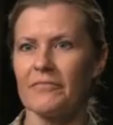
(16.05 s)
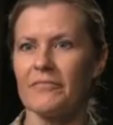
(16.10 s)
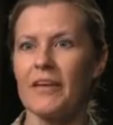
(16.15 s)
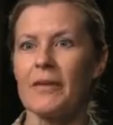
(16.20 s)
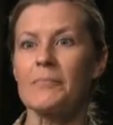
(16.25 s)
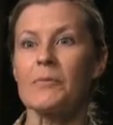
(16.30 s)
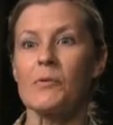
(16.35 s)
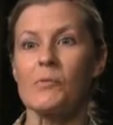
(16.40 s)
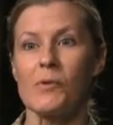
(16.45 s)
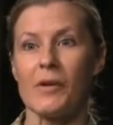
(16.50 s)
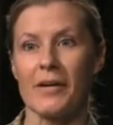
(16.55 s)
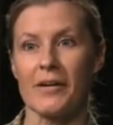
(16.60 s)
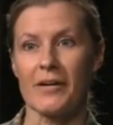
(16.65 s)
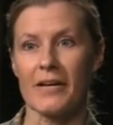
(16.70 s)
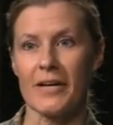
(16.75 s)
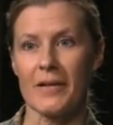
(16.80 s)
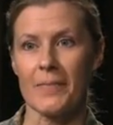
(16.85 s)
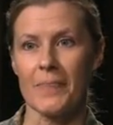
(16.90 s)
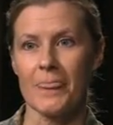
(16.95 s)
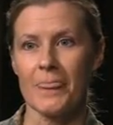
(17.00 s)

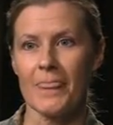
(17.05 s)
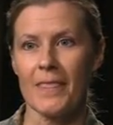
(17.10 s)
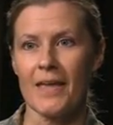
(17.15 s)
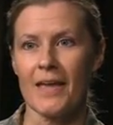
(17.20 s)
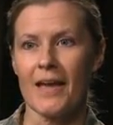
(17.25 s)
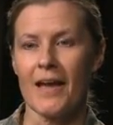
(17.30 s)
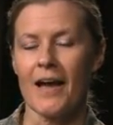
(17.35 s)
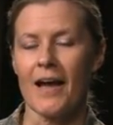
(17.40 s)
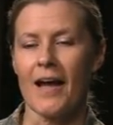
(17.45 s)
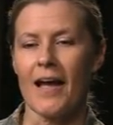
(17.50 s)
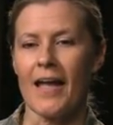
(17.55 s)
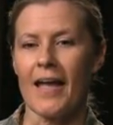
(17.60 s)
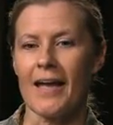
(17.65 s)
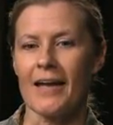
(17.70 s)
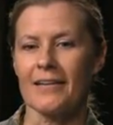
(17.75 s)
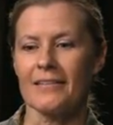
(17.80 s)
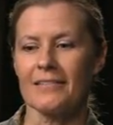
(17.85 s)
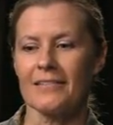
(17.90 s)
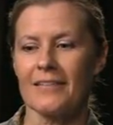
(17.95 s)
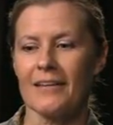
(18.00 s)
February.
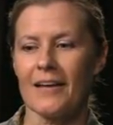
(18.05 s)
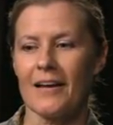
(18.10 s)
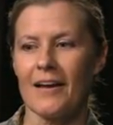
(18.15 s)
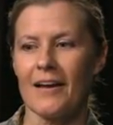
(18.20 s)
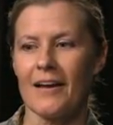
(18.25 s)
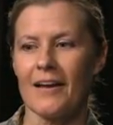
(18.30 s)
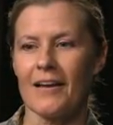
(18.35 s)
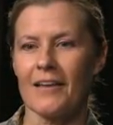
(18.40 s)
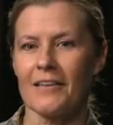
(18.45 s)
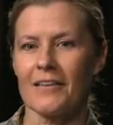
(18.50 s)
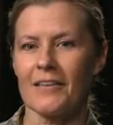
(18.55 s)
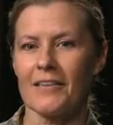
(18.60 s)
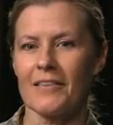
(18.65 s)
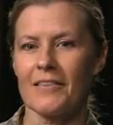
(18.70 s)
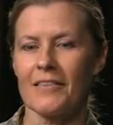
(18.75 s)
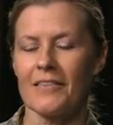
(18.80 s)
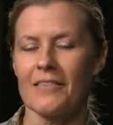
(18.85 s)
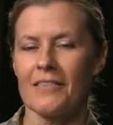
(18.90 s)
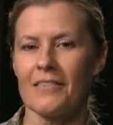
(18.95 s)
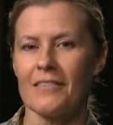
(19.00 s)
And
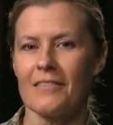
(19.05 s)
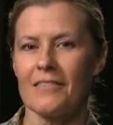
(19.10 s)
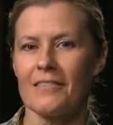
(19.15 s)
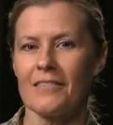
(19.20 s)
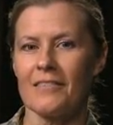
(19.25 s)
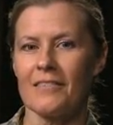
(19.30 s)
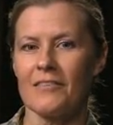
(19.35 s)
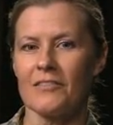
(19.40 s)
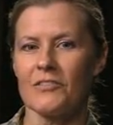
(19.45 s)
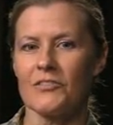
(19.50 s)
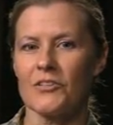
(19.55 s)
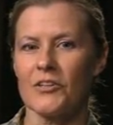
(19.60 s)
the